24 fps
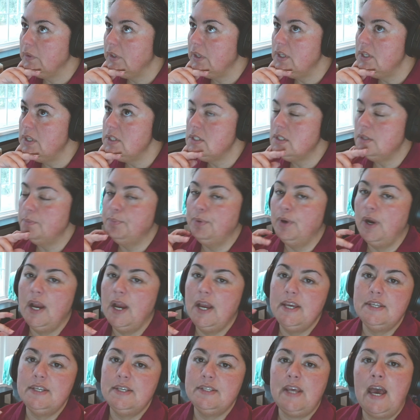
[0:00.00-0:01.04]

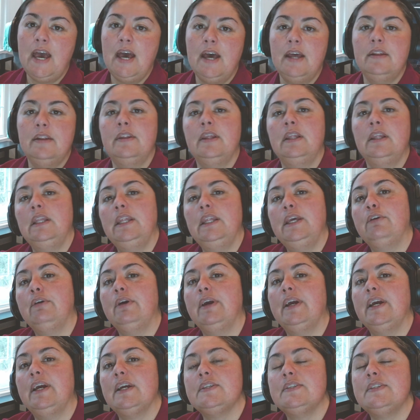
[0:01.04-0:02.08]
surprised at the
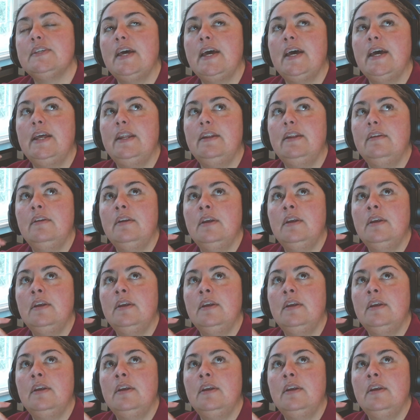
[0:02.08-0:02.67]
lyrics, at